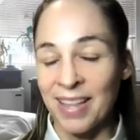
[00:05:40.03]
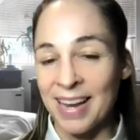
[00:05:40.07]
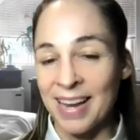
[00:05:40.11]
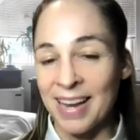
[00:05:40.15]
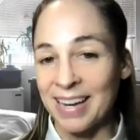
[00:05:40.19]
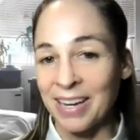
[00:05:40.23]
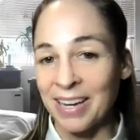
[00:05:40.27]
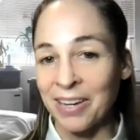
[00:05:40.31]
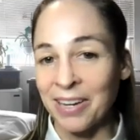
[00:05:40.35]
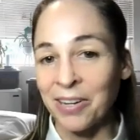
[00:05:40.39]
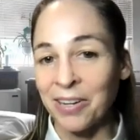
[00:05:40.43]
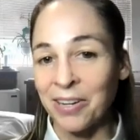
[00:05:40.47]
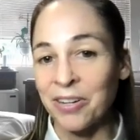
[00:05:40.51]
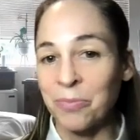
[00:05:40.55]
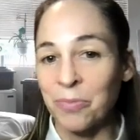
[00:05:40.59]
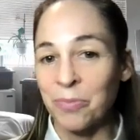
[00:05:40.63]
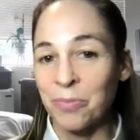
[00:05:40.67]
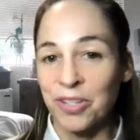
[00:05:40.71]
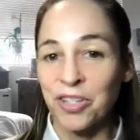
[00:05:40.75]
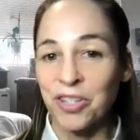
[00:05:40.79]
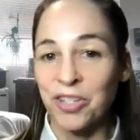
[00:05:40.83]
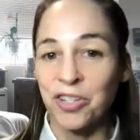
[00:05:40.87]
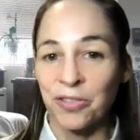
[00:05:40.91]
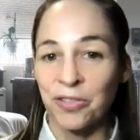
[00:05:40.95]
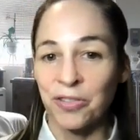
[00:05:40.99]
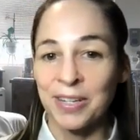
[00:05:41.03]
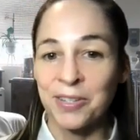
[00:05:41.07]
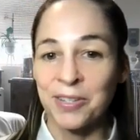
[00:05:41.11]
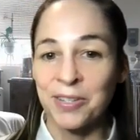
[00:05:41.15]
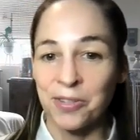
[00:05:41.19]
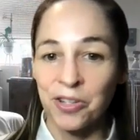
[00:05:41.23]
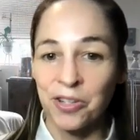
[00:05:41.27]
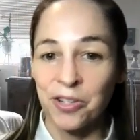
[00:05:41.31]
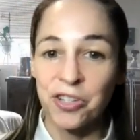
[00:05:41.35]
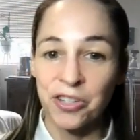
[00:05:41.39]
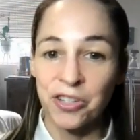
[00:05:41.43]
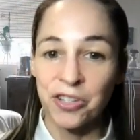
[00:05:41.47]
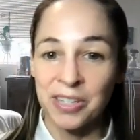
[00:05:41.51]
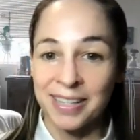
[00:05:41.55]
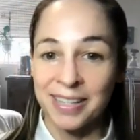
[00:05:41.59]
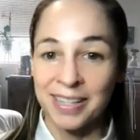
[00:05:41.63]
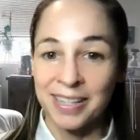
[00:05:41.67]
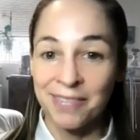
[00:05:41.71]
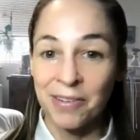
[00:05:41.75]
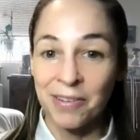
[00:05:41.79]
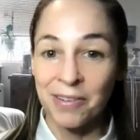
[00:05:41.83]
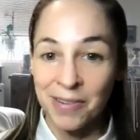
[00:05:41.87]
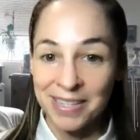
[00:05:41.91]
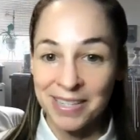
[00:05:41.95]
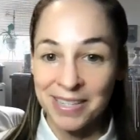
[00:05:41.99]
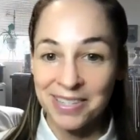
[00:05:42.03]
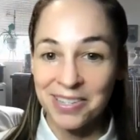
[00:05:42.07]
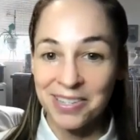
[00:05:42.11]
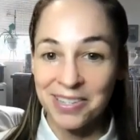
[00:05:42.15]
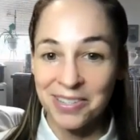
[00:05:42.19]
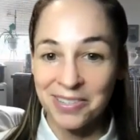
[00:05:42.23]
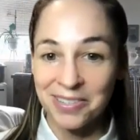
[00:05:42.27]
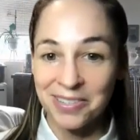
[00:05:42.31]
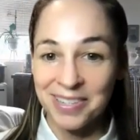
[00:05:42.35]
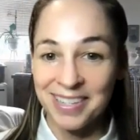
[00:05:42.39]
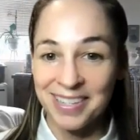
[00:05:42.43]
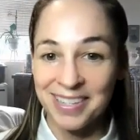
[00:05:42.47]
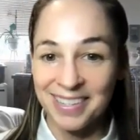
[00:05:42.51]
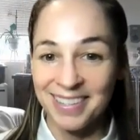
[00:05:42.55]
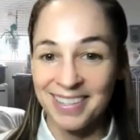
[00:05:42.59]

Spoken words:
like a good moisturizer should leave a residue.